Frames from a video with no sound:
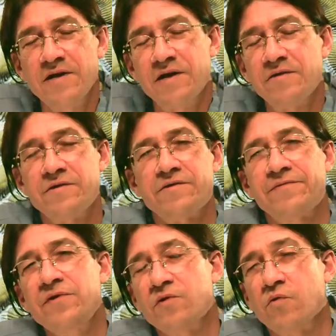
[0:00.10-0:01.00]
Now there's a
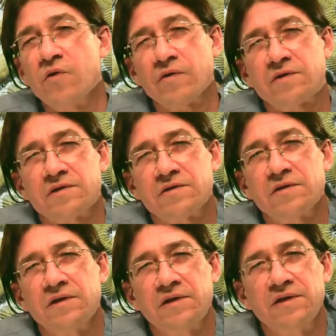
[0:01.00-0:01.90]
few quirks
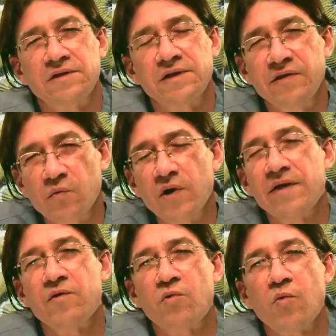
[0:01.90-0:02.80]
in the
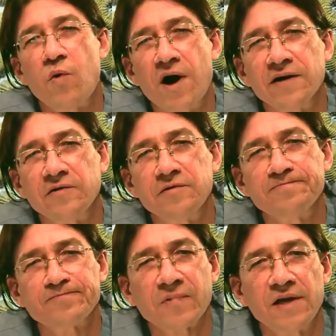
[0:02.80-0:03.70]
way that we're wired.
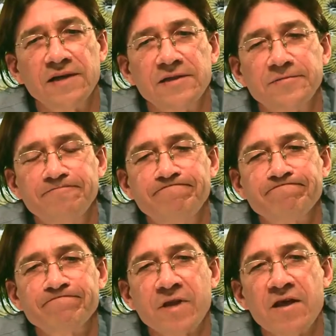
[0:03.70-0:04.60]

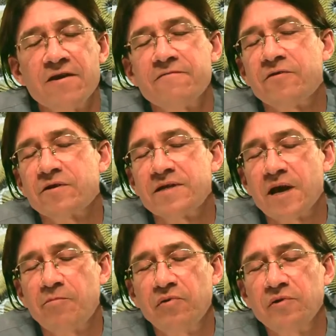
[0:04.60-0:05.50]
For
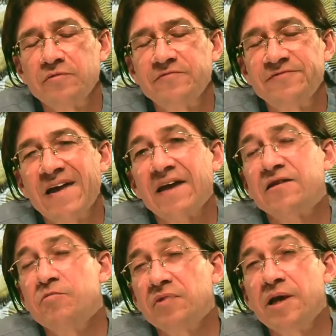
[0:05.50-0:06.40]
example,
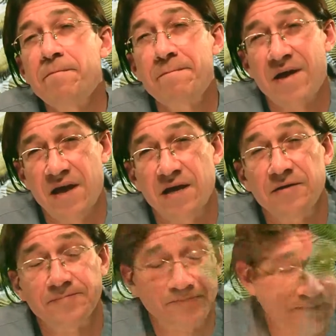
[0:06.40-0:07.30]
phantom limb
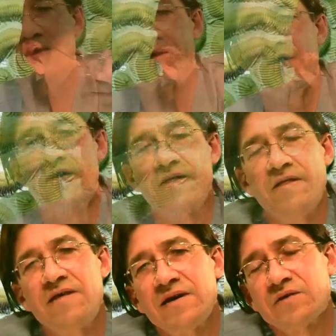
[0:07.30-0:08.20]
pain.
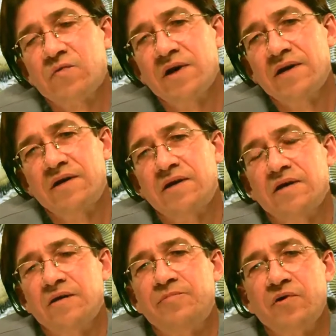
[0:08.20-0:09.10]
That's
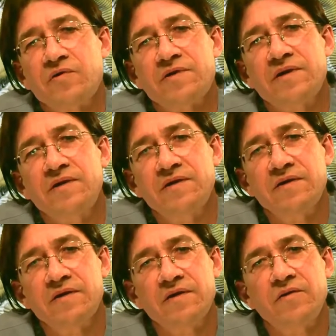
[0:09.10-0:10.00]
when a
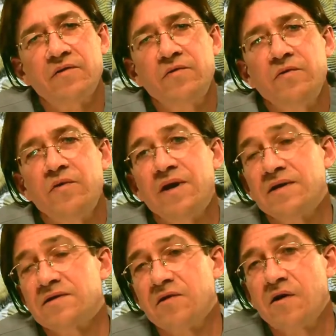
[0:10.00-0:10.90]
person who
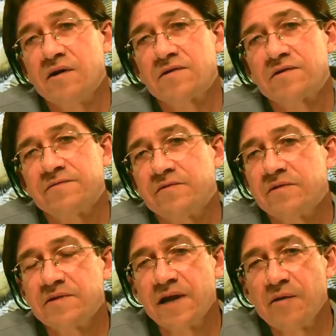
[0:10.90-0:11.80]
has lost,
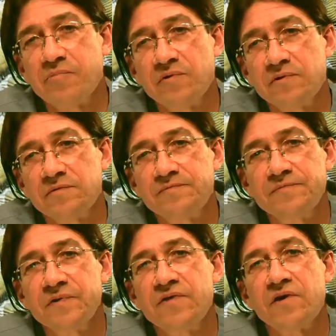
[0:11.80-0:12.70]
for example,
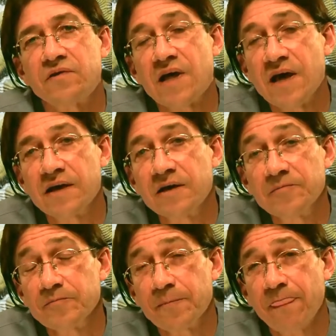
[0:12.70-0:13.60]
their leg,